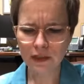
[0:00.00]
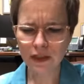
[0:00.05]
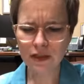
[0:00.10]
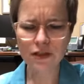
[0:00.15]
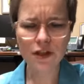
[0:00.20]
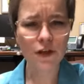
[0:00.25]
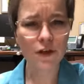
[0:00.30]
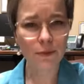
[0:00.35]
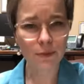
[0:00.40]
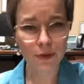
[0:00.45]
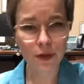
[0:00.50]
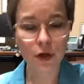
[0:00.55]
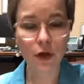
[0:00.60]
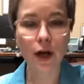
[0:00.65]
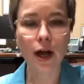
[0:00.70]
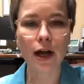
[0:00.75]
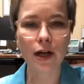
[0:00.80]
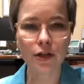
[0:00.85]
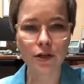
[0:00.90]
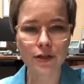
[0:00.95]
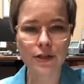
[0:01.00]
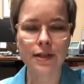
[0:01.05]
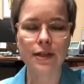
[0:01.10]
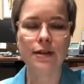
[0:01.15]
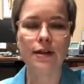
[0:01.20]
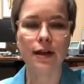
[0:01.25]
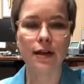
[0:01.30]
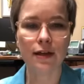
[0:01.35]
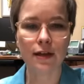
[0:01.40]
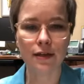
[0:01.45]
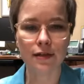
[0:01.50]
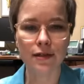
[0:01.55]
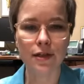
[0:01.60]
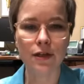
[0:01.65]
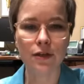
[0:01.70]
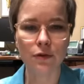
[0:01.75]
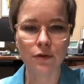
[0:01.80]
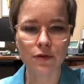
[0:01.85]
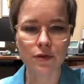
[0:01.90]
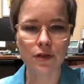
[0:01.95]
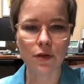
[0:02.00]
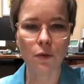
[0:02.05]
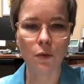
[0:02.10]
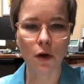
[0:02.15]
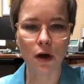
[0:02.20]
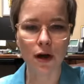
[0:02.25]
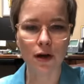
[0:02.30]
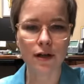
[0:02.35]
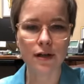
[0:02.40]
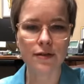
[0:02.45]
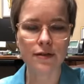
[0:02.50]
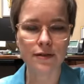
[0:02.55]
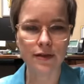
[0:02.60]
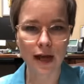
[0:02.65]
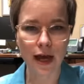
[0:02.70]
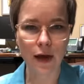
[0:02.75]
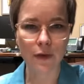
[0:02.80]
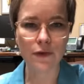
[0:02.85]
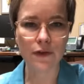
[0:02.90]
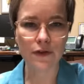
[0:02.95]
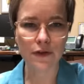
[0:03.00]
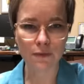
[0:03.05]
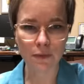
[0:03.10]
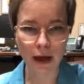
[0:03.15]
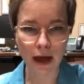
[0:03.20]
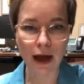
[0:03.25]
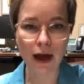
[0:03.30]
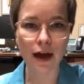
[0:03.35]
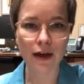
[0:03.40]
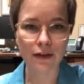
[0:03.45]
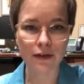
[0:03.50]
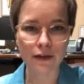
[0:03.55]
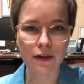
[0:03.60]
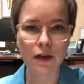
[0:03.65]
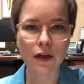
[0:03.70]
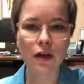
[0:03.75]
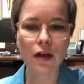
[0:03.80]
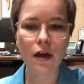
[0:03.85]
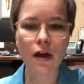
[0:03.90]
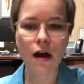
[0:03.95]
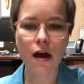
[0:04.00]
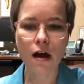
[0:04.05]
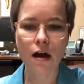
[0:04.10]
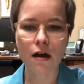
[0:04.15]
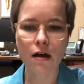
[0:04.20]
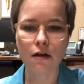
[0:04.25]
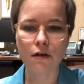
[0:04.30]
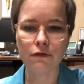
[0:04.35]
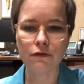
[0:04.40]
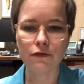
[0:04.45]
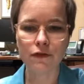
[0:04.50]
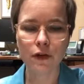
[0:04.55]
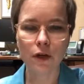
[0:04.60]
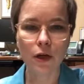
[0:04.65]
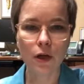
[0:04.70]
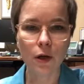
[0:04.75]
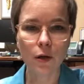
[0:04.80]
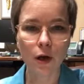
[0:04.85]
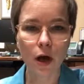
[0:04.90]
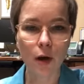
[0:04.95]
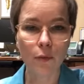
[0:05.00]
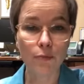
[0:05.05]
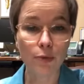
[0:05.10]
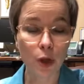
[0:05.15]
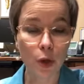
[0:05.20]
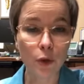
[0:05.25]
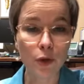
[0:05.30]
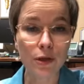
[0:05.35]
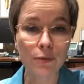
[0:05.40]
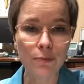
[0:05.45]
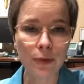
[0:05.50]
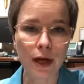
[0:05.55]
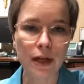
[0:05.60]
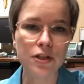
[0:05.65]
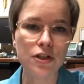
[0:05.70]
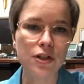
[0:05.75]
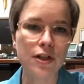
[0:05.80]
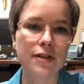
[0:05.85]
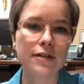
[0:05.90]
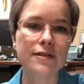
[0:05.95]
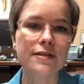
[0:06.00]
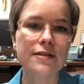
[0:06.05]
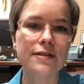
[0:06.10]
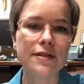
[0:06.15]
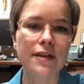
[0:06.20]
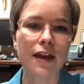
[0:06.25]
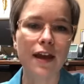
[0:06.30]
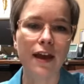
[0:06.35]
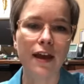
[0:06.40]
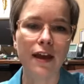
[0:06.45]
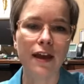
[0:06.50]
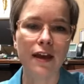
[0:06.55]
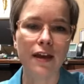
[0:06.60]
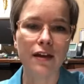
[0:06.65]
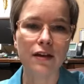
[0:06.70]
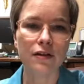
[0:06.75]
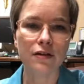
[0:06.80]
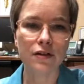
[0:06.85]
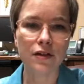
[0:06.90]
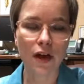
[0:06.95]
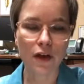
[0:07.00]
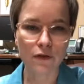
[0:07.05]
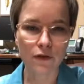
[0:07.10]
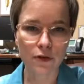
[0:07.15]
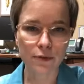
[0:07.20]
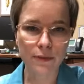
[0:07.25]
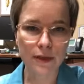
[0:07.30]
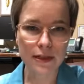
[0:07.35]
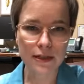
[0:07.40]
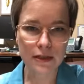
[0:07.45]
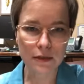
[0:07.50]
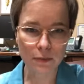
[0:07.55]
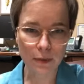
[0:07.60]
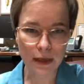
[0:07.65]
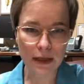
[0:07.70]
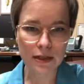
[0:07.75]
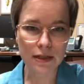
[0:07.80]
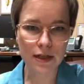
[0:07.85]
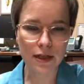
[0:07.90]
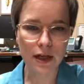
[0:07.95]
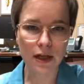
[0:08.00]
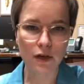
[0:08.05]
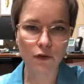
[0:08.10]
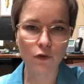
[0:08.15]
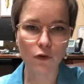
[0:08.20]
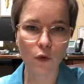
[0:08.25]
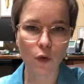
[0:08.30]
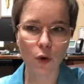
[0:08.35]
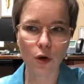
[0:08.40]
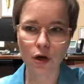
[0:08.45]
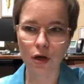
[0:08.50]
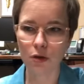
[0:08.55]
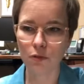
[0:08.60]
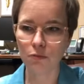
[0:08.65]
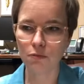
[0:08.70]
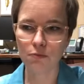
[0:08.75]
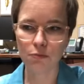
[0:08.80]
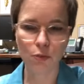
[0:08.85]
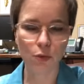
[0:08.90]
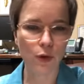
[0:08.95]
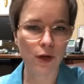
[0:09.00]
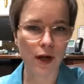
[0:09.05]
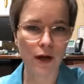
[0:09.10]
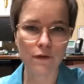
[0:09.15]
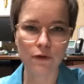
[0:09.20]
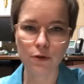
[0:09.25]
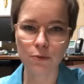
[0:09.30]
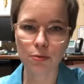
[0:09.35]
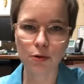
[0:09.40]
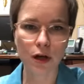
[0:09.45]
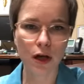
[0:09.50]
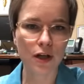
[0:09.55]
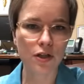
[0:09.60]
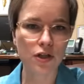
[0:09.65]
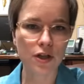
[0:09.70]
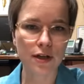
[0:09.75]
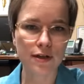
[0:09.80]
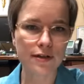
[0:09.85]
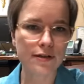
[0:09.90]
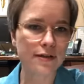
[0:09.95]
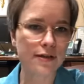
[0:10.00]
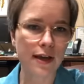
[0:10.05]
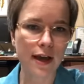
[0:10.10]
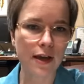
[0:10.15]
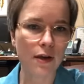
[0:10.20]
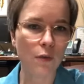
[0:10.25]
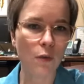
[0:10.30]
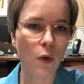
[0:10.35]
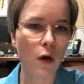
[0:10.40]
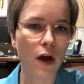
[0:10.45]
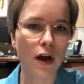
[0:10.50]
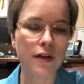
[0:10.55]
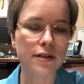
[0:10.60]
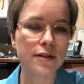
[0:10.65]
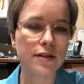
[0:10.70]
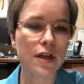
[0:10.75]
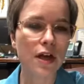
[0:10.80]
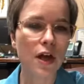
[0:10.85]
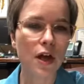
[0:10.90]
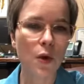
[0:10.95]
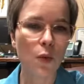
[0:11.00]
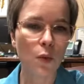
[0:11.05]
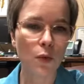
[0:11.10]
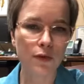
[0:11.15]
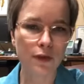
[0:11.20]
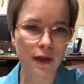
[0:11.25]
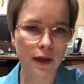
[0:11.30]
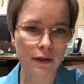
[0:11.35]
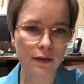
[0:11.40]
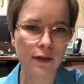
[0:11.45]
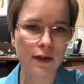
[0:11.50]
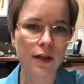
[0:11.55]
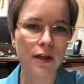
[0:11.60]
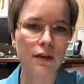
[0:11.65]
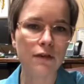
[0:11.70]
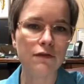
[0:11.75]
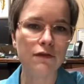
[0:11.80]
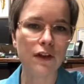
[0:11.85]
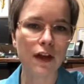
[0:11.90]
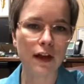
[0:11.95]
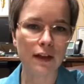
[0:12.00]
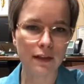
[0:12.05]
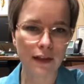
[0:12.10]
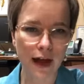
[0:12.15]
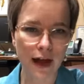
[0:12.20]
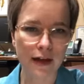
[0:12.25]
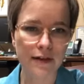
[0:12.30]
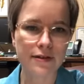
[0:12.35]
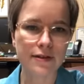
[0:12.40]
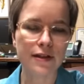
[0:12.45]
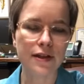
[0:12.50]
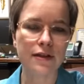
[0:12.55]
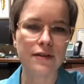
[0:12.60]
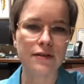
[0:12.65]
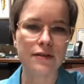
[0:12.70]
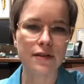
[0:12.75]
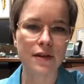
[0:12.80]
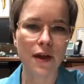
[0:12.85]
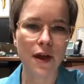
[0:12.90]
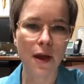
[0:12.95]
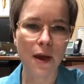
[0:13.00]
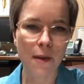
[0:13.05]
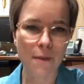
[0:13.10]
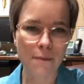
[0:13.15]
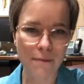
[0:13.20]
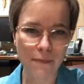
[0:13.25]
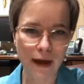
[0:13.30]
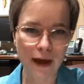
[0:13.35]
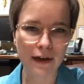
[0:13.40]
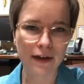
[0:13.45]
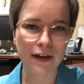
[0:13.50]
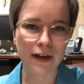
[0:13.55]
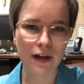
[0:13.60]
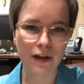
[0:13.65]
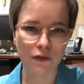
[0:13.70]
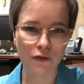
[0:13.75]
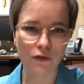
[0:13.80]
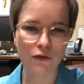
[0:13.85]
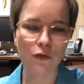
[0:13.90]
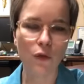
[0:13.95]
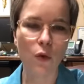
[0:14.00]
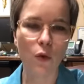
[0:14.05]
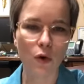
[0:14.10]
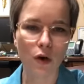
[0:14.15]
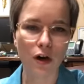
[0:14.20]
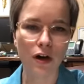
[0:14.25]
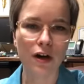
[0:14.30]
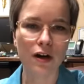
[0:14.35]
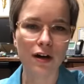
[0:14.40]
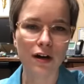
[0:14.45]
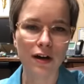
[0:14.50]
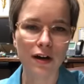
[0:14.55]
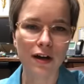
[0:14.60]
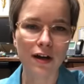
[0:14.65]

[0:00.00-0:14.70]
to the bureaucracy that continues to walk us down this path of bloated budgets and government spending for whatever projects they want, when they leave Alaskans begging for